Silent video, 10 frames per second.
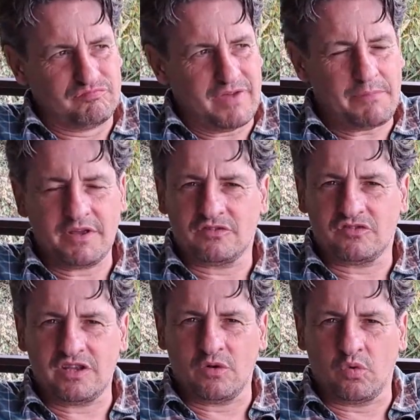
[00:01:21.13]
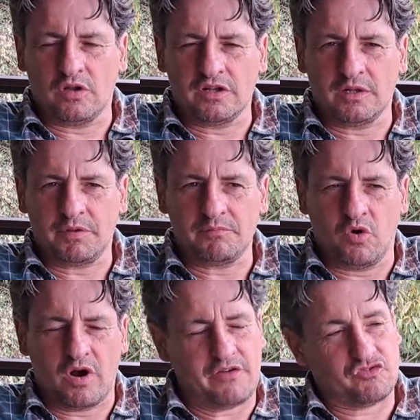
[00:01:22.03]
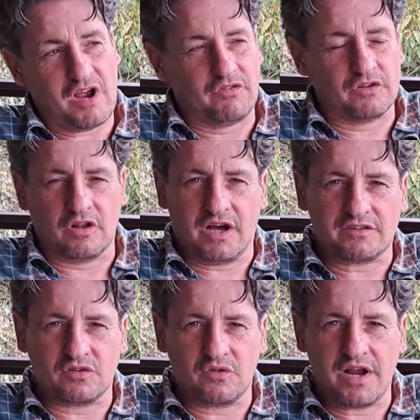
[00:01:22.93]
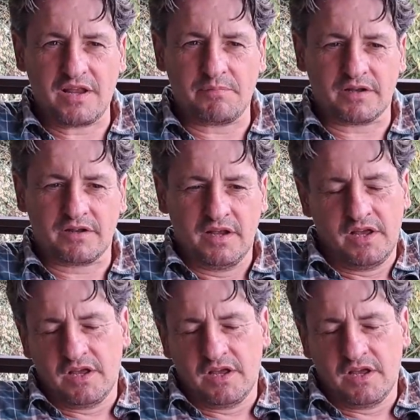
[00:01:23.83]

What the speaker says: Maybe see the world a little bit more. I've traveled lots already, but